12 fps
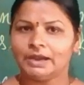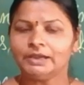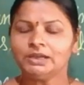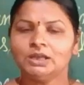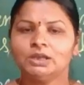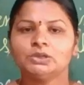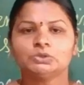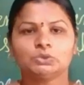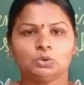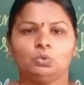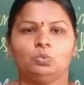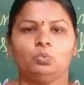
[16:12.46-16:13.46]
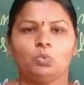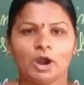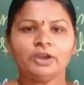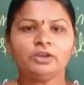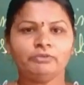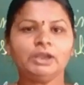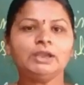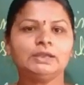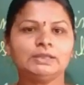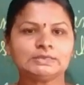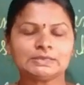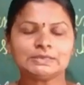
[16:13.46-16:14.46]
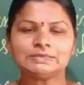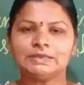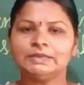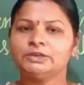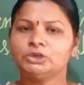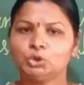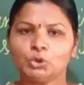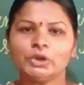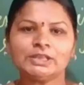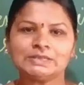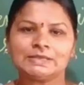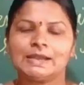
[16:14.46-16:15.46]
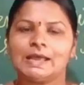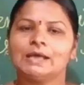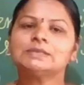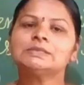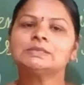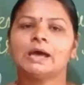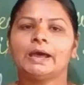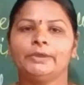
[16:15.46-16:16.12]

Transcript: right? So what we discussed in today's class,